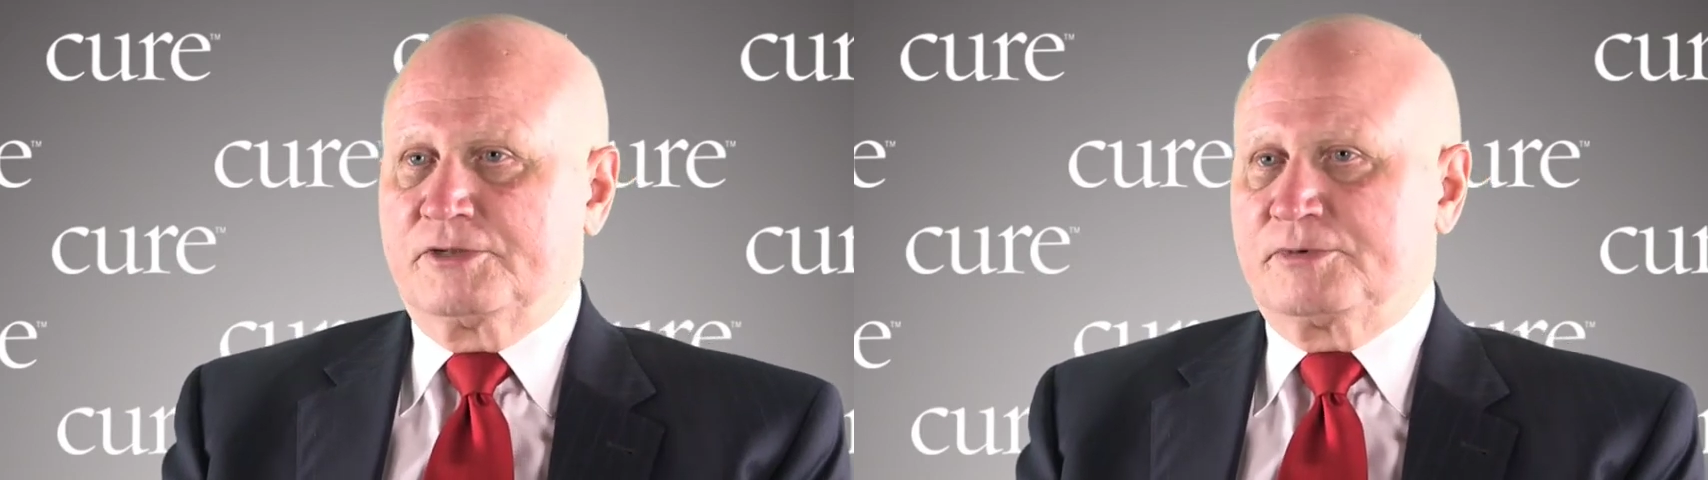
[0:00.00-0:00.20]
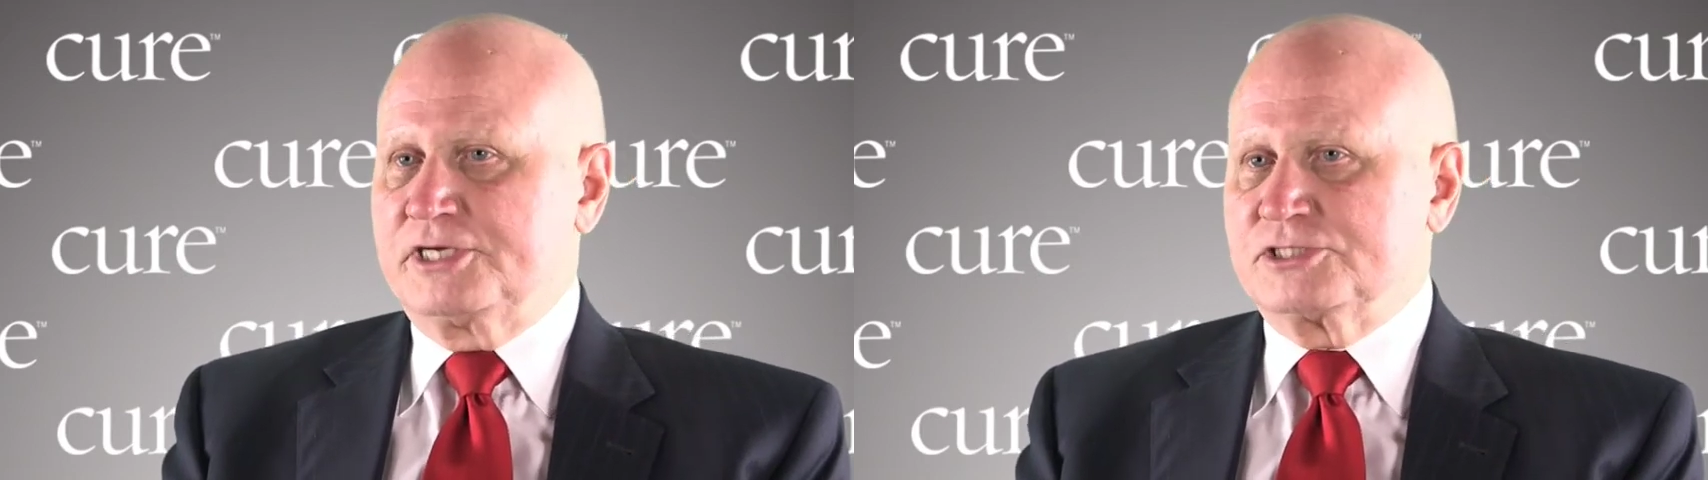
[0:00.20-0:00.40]

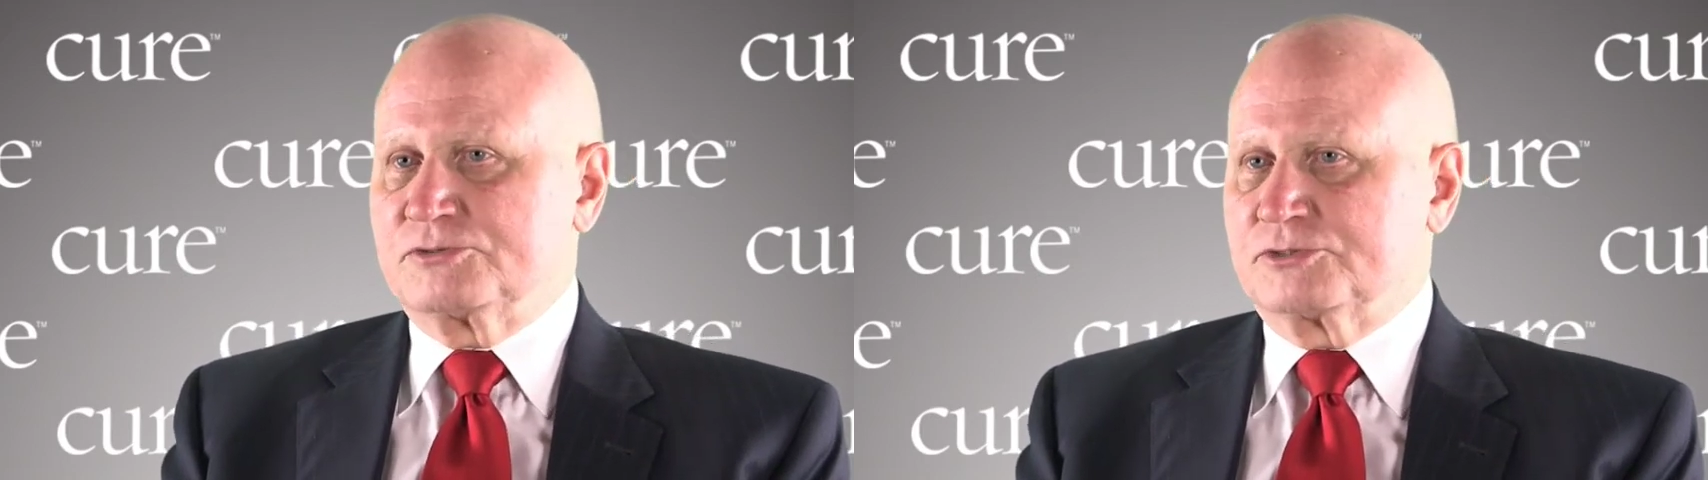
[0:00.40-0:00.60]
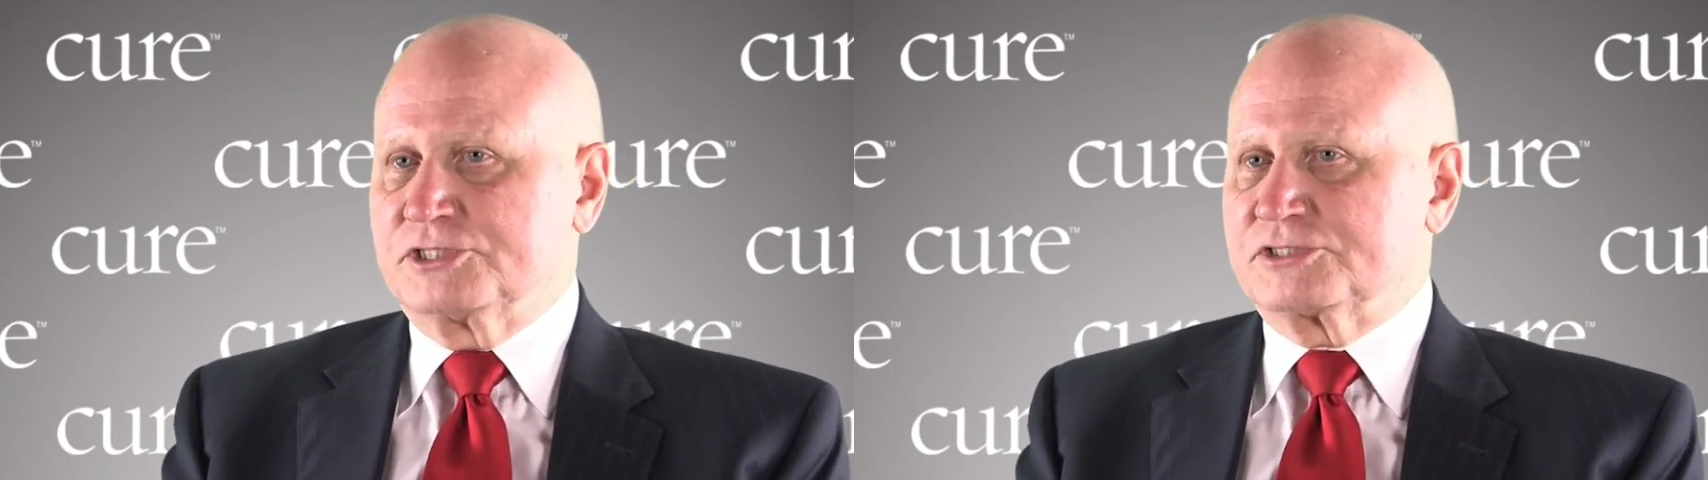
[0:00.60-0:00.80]

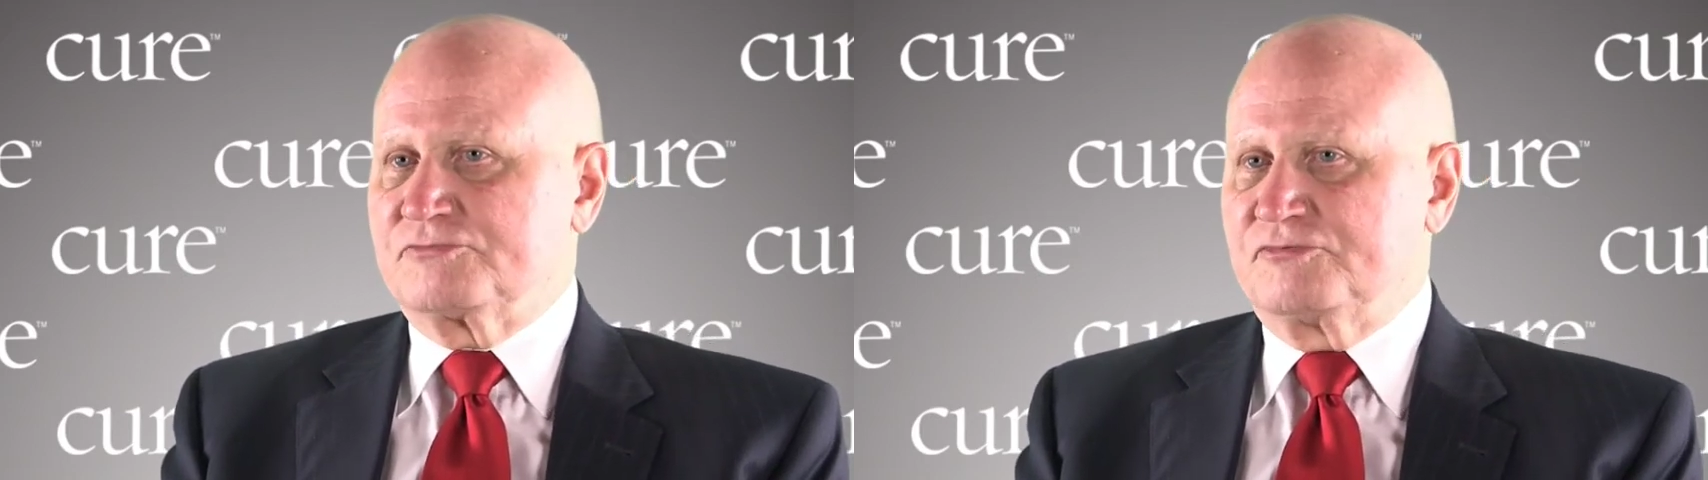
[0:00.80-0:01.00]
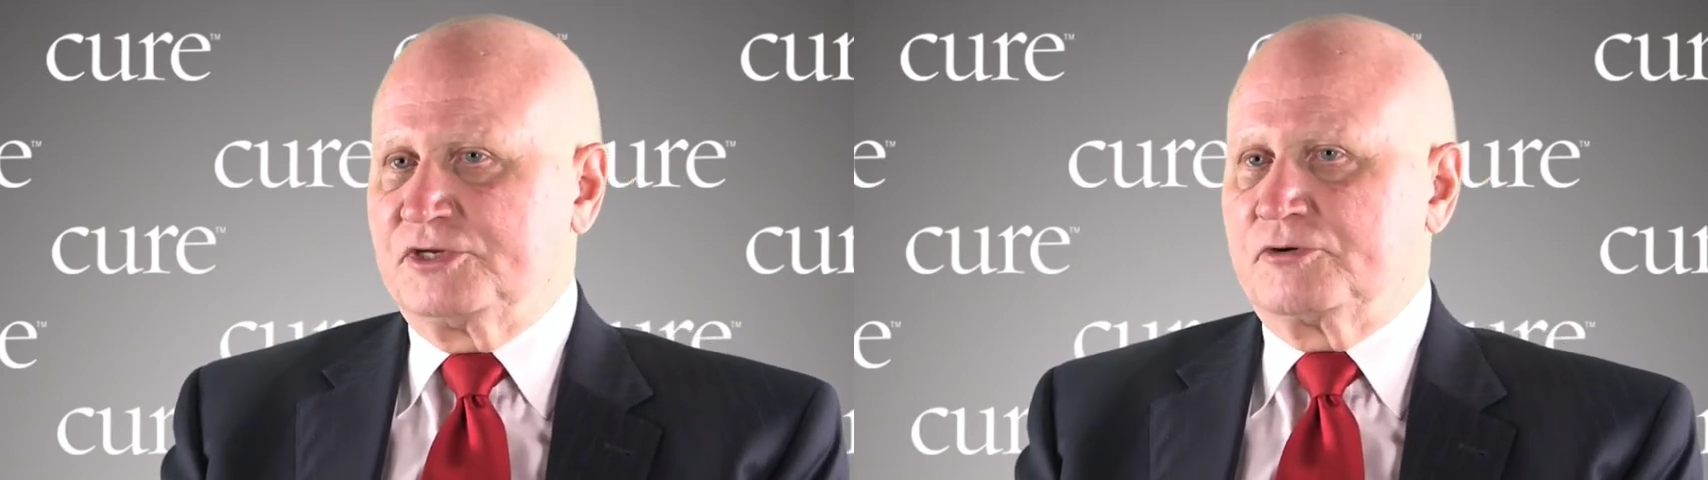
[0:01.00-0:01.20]
patients will just
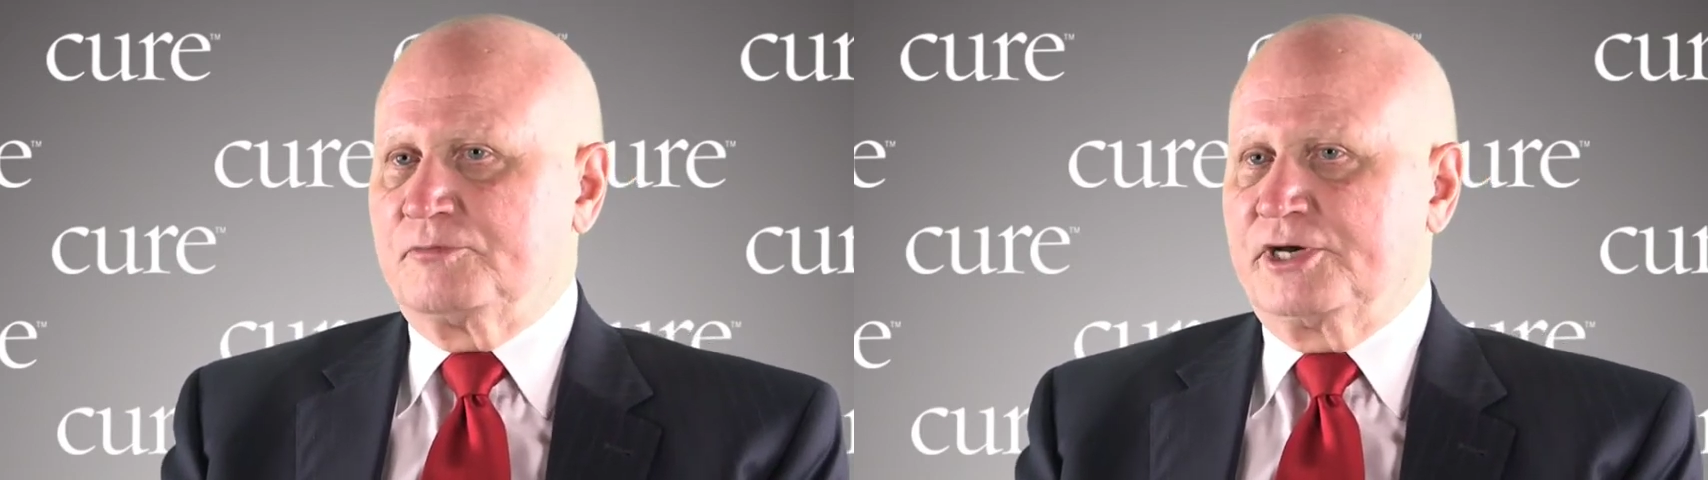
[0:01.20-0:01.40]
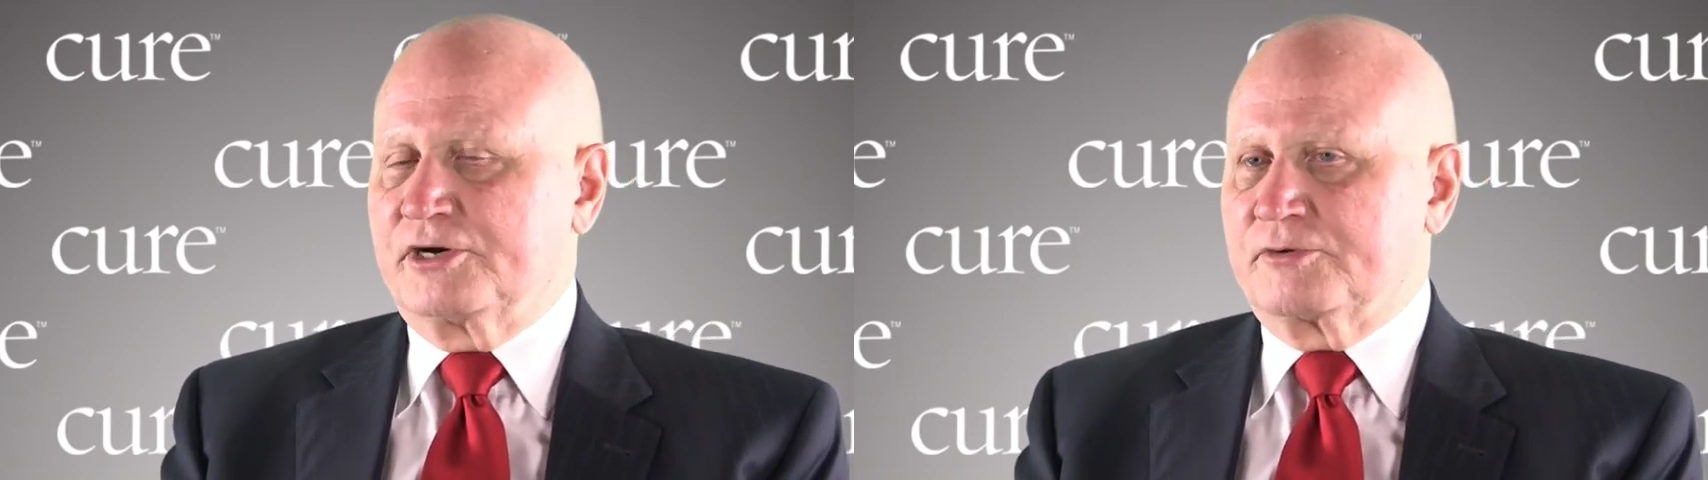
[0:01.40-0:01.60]
feel
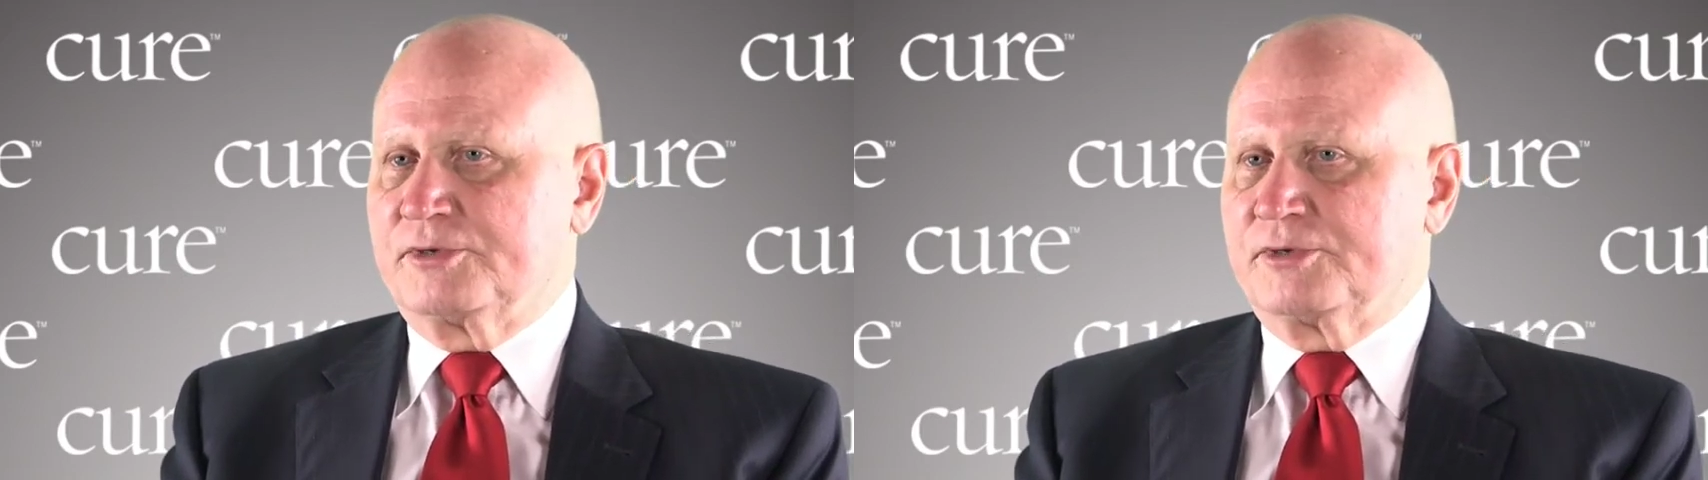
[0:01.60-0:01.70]
better